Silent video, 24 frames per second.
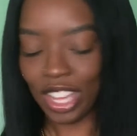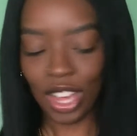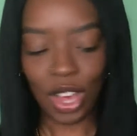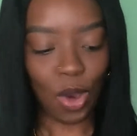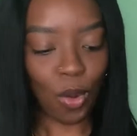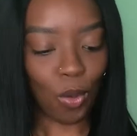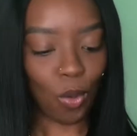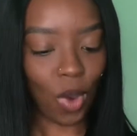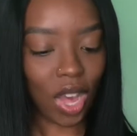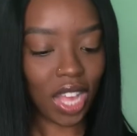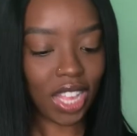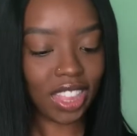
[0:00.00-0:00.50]

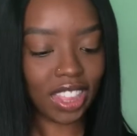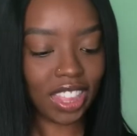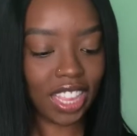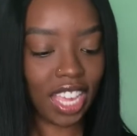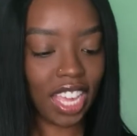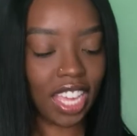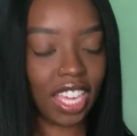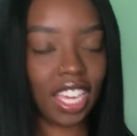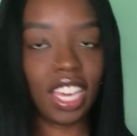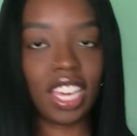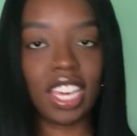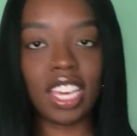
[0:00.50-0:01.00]
One
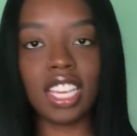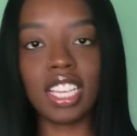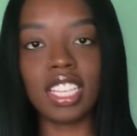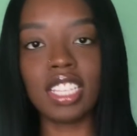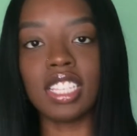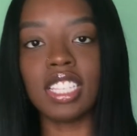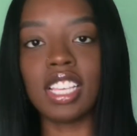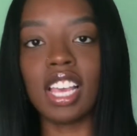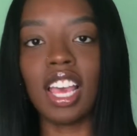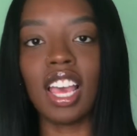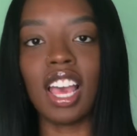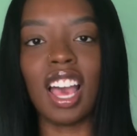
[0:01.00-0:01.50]
thing is,
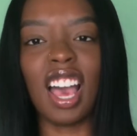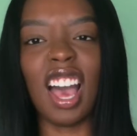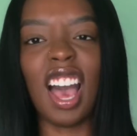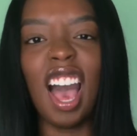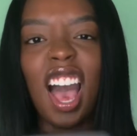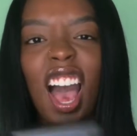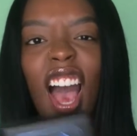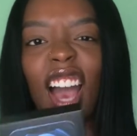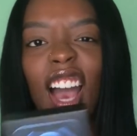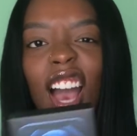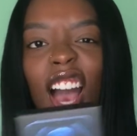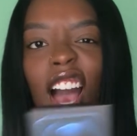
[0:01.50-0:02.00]
I
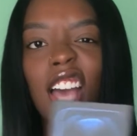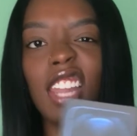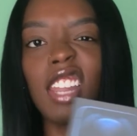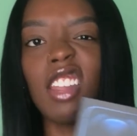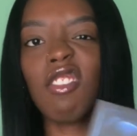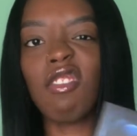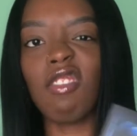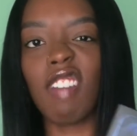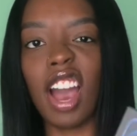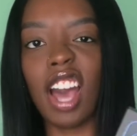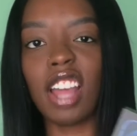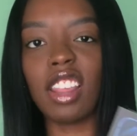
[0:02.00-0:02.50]
kind of
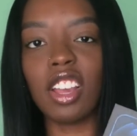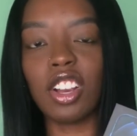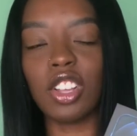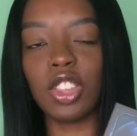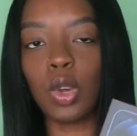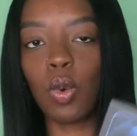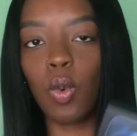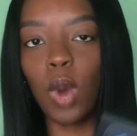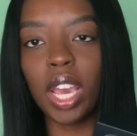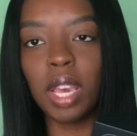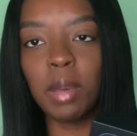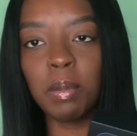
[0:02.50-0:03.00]
rather the
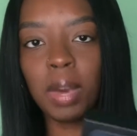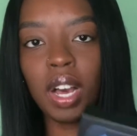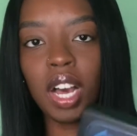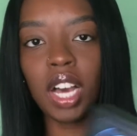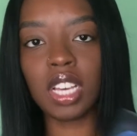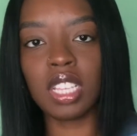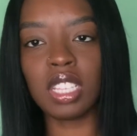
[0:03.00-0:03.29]
white box.